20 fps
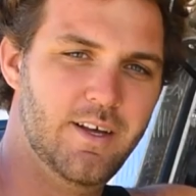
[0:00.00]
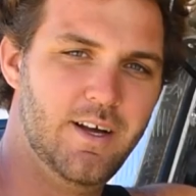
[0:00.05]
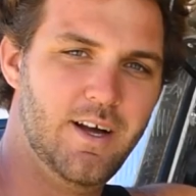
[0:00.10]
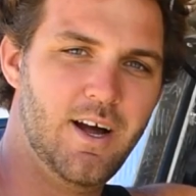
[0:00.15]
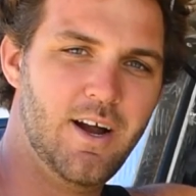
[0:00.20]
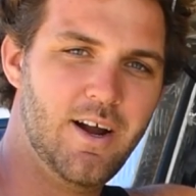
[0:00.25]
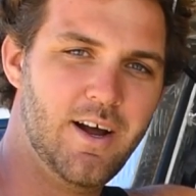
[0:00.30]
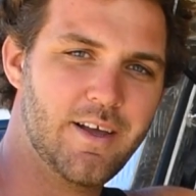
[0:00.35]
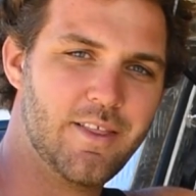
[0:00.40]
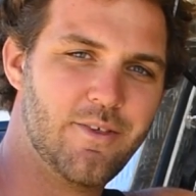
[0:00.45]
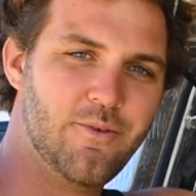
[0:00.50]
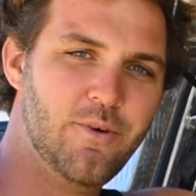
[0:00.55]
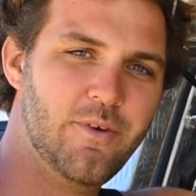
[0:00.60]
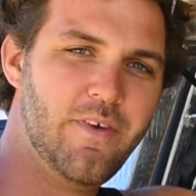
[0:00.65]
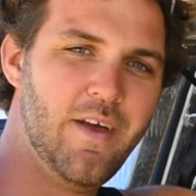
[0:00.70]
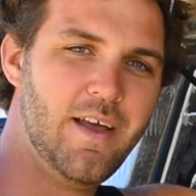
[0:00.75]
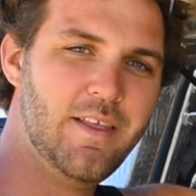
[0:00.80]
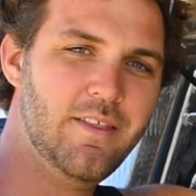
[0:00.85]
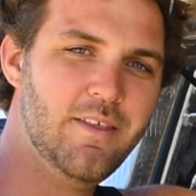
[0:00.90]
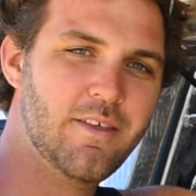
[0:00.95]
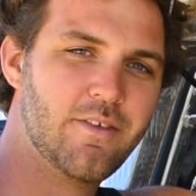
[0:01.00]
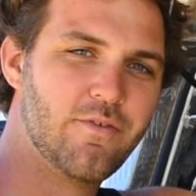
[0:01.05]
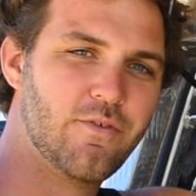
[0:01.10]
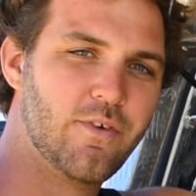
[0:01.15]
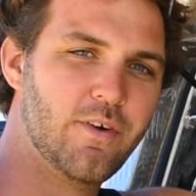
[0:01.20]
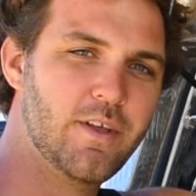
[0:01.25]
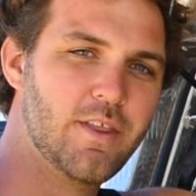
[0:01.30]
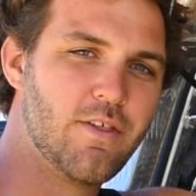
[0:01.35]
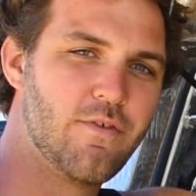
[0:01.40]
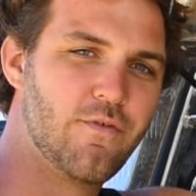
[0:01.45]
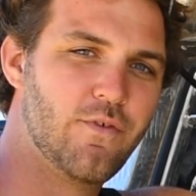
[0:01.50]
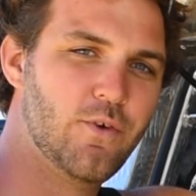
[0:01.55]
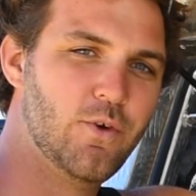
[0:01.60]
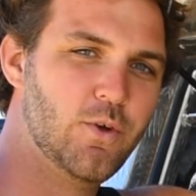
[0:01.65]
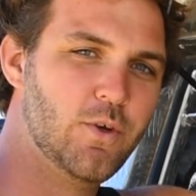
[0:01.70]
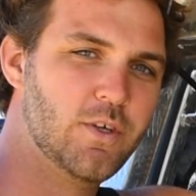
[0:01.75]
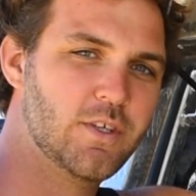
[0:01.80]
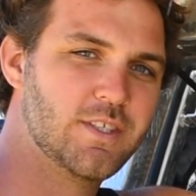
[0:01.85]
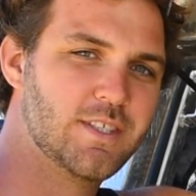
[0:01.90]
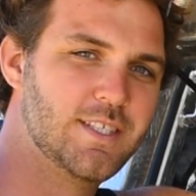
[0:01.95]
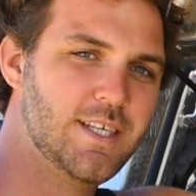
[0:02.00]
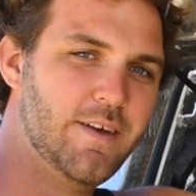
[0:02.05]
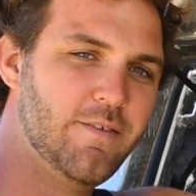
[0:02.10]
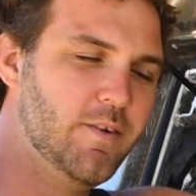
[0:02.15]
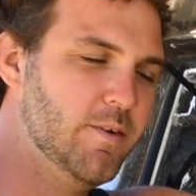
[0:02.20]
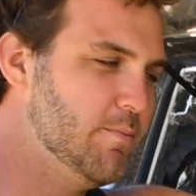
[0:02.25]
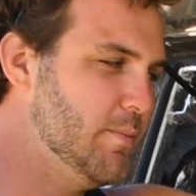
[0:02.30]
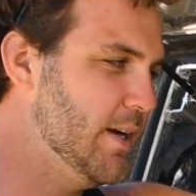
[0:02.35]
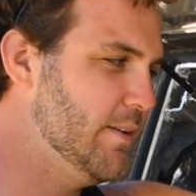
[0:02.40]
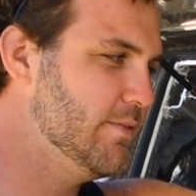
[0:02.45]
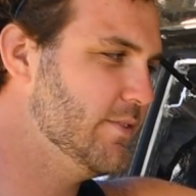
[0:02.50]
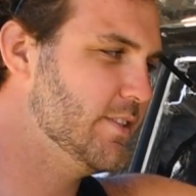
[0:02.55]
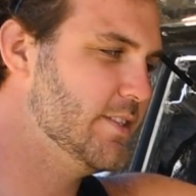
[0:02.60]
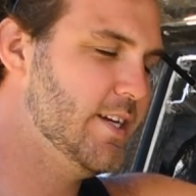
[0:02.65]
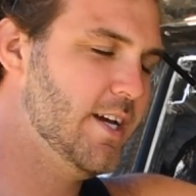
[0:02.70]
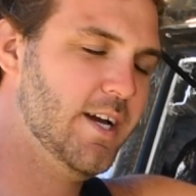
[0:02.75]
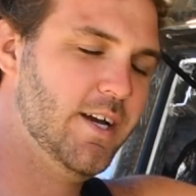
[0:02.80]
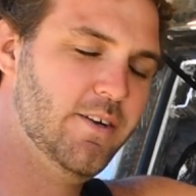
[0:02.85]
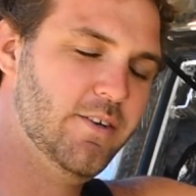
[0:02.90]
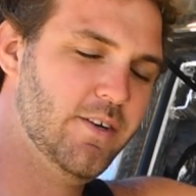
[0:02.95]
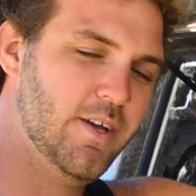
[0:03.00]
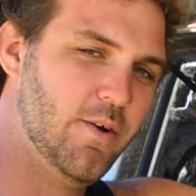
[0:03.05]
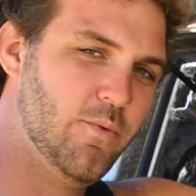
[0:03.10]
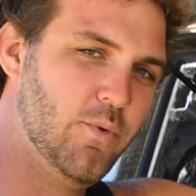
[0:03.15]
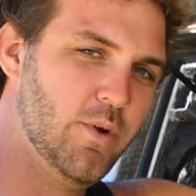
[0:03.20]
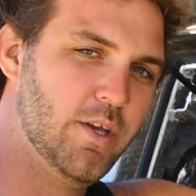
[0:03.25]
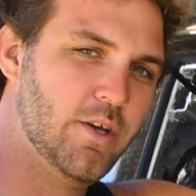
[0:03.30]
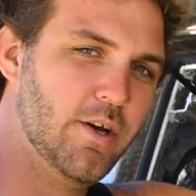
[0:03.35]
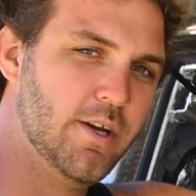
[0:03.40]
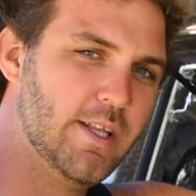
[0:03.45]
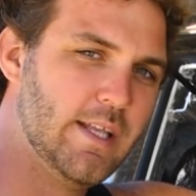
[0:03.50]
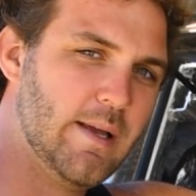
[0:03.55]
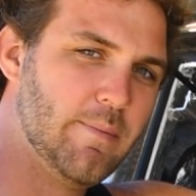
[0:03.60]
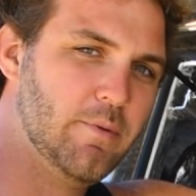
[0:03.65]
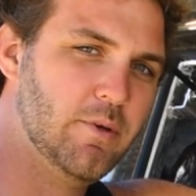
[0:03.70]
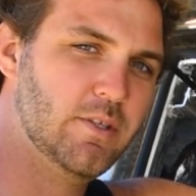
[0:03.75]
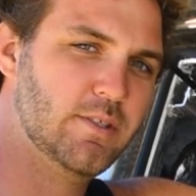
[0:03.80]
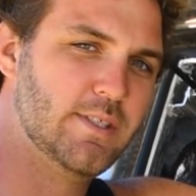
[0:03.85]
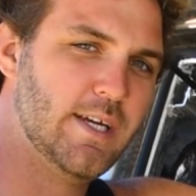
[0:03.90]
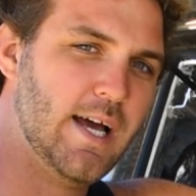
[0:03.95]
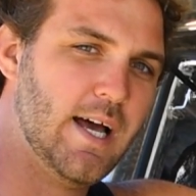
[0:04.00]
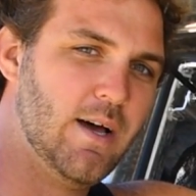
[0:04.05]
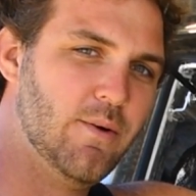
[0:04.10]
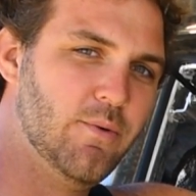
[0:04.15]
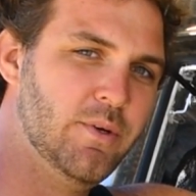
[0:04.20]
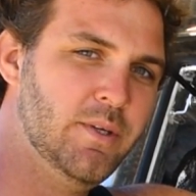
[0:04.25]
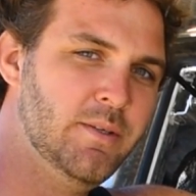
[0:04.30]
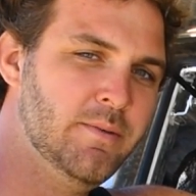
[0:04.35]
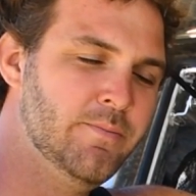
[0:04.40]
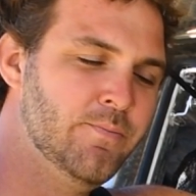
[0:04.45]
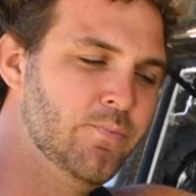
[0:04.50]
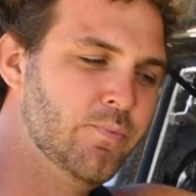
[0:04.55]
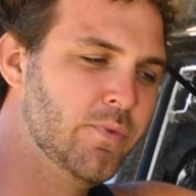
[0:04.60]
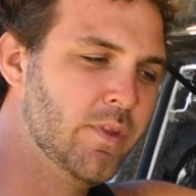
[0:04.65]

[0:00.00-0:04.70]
Alright, so we've had this fridge for 7 months now, and we got it up at Darwin,